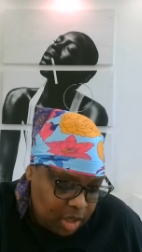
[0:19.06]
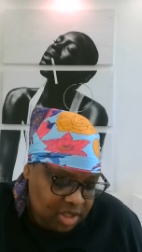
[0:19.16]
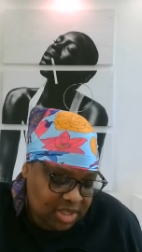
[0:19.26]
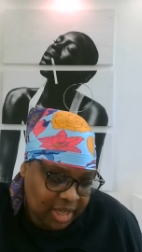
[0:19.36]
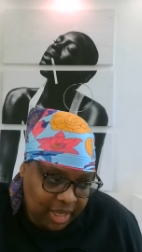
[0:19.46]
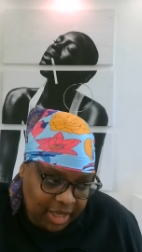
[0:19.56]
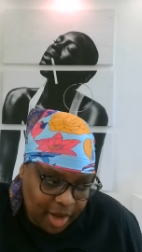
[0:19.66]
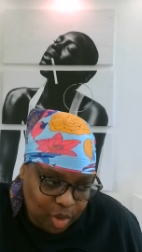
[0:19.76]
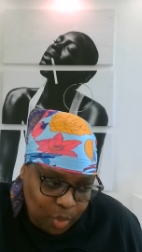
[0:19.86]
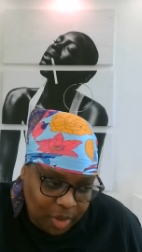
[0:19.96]
sitting
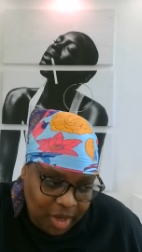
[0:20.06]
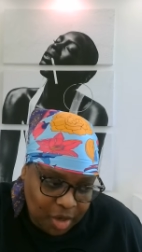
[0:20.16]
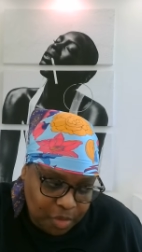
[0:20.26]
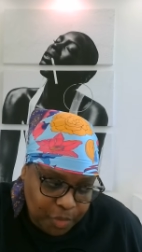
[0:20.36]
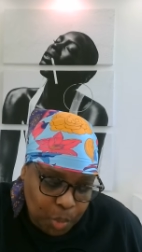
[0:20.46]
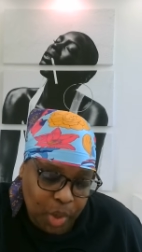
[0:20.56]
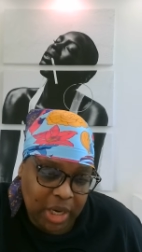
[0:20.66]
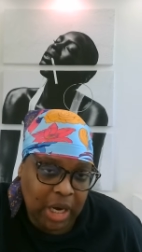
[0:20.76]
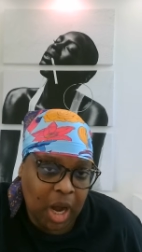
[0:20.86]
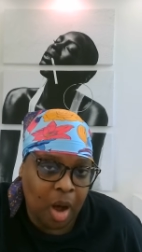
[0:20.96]
down doing an interview where
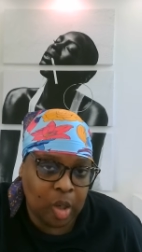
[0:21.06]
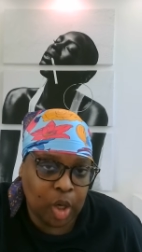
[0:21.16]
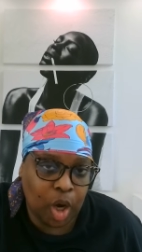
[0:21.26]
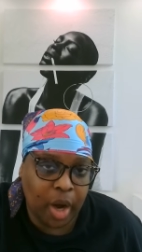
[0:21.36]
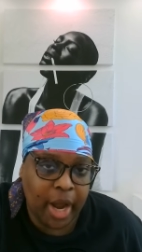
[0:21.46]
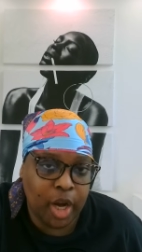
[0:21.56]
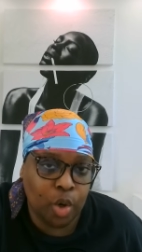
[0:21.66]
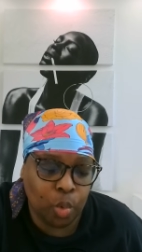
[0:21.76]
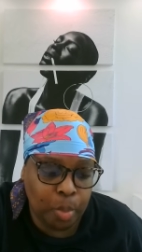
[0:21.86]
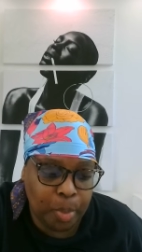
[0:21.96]
he called her a
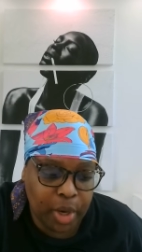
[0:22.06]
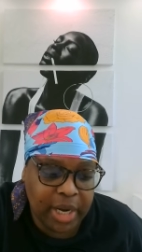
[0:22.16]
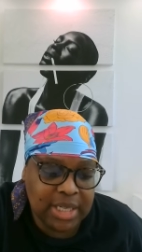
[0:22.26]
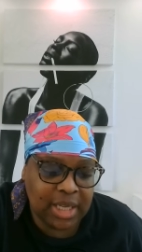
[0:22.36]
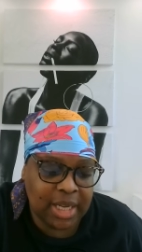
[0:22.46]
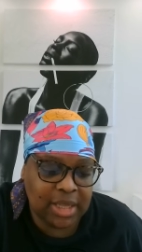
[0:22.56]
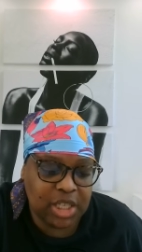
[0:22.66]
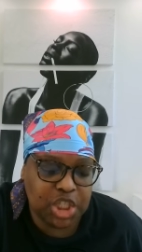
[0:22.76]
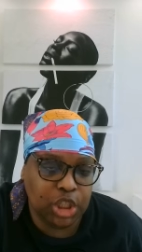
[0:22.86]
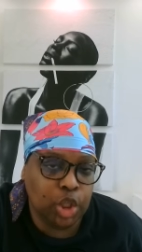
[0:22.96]
groomer. He said that
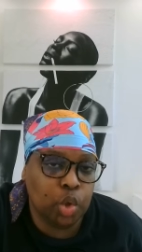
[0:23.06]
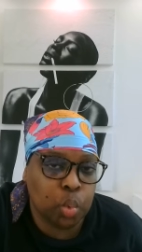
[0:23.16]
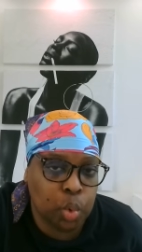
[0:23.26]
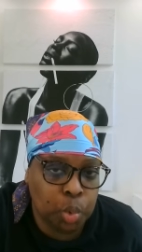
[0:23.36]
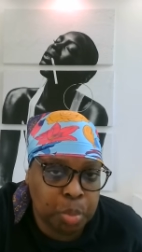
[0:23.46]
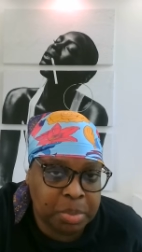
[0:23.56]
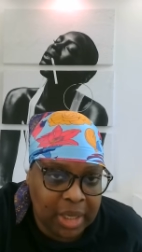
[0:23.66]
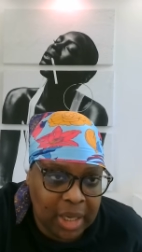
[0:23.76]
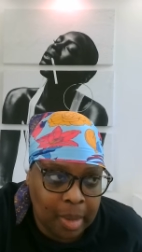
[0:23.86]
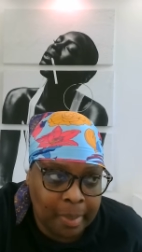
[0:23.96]
she groomed
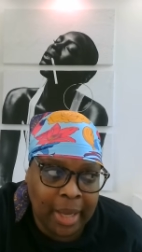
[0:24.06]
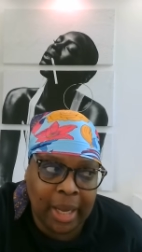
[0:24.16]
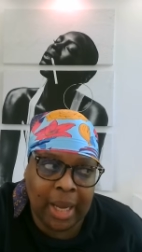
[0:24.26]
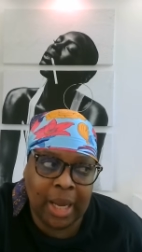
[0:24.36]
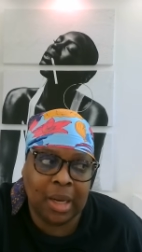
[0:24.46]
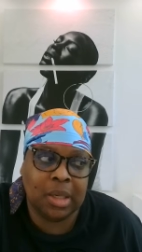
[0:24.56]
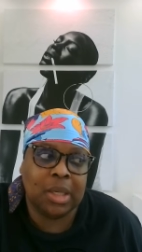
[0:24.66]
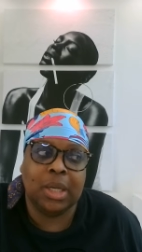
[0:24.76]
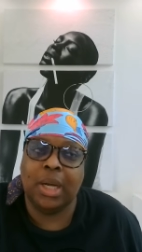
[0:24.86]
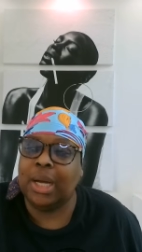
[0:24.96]
him and
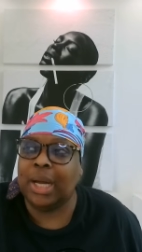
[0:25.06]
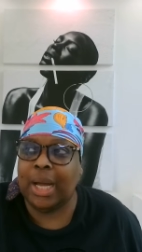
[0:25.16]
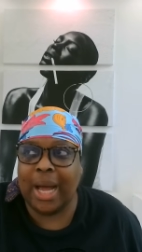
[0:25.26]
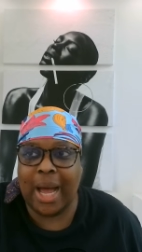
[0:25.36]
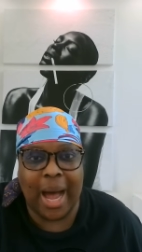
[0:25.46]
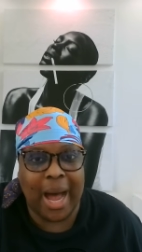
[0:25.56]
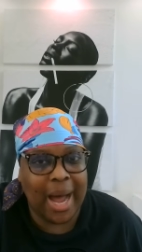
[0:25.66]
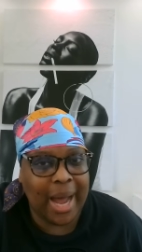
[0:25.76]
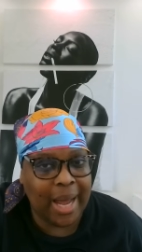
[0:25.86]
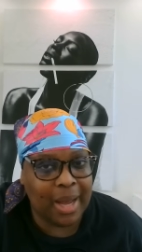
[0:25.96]

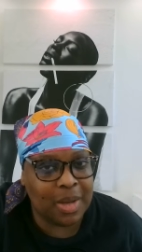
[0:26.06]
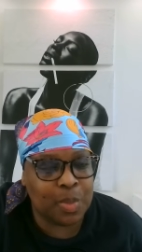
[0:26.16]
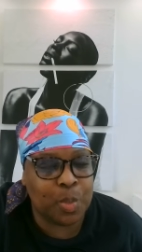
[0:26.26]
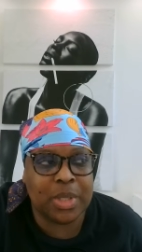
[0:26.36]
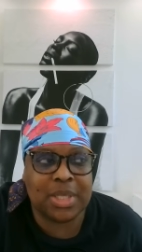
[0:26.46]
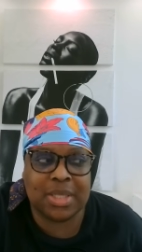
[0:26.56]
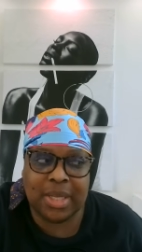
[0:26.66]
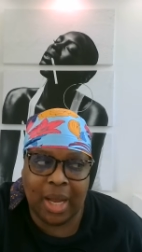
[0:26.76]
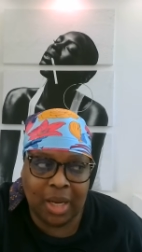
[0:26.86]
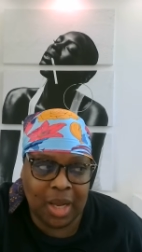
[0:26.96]
I was
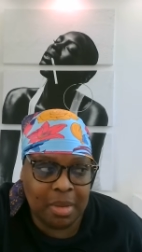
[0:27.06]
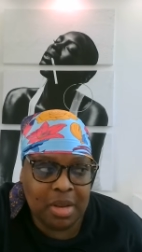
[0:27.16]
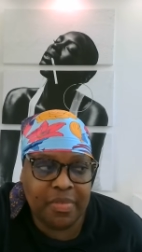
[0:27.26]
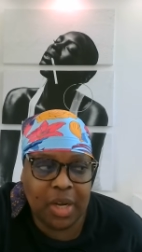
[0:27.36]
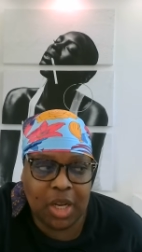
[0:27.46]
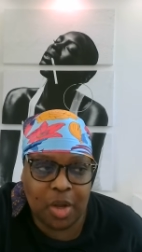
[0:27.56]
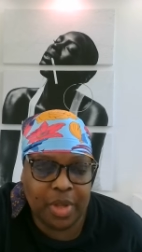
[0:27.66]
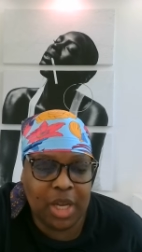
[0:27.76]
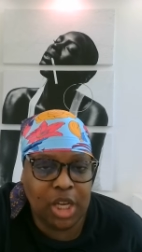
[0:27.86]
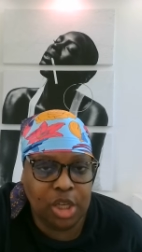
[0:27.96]
saying in the video
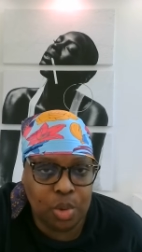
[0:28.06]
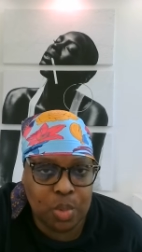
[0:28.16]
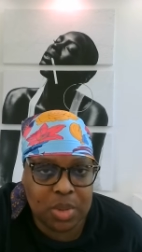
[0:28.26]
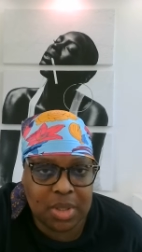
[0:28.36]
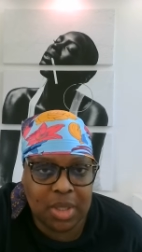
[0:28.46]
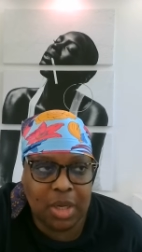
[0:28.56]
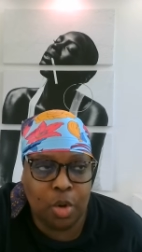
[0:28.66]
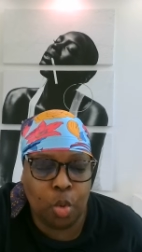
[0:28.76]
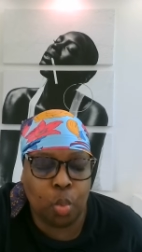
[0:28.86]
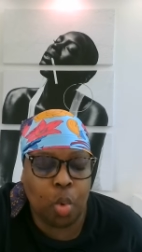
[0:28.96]
that he used
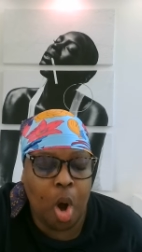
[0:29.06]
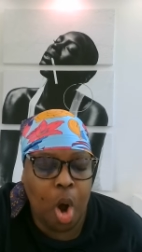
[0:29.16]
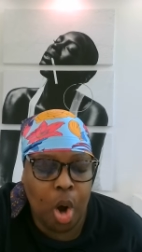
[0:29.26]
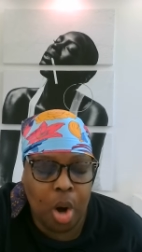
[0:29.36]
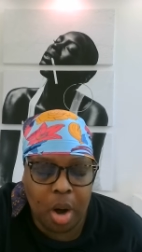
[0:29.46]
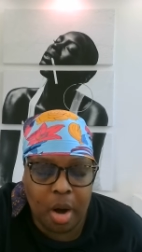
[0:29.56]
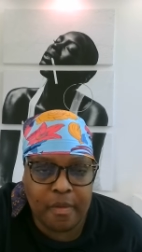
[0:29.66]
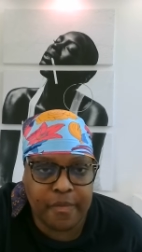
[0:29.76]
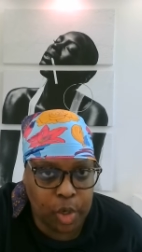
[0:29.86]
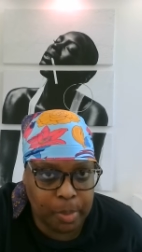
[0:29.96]
the wrong
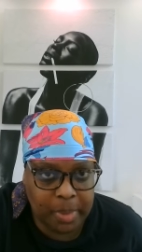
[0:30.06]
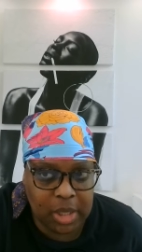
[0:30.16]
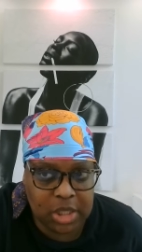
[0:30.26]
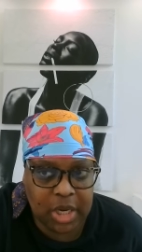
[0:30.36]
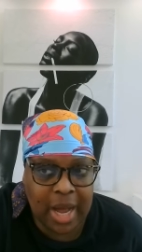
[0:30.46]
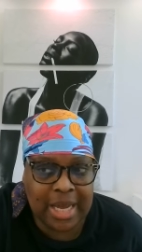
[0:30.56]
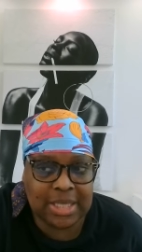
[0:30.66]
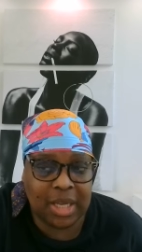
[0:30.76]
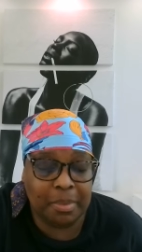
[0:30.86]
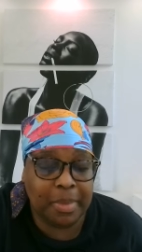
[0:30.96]
verbiage. I
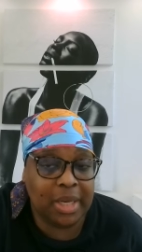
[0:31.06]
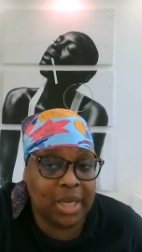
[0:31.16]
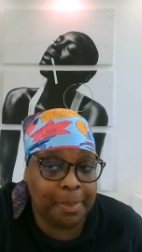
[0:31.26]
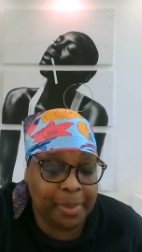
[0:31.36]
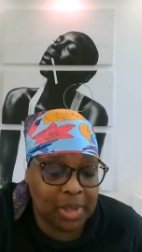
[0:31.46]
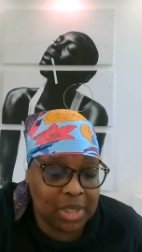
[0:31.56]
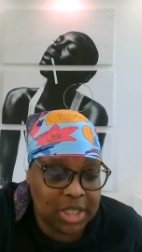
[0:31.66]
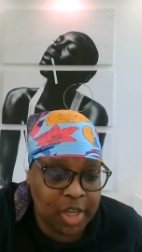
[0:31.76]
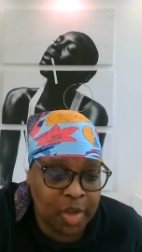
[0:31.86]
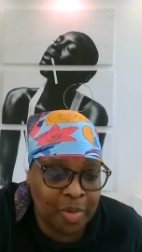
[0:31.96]
said
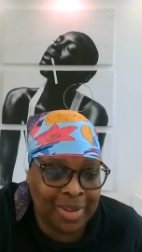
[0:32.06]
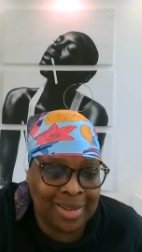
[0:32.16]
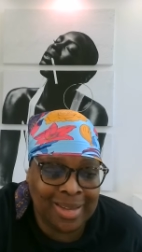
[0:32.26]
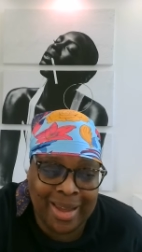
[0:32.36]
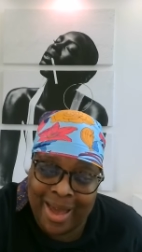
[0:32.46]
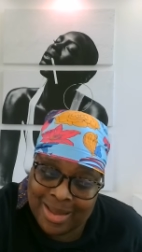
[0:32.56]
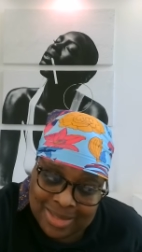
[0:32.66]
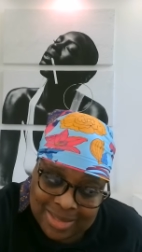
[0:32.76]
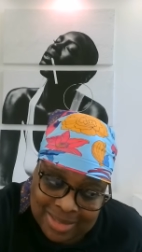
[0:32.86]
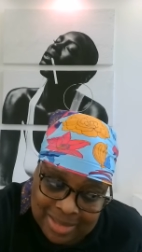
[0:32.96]
manipulative,
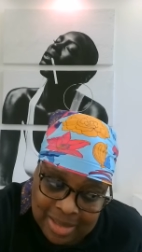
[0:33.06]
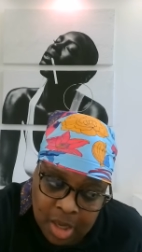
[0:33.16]
yes,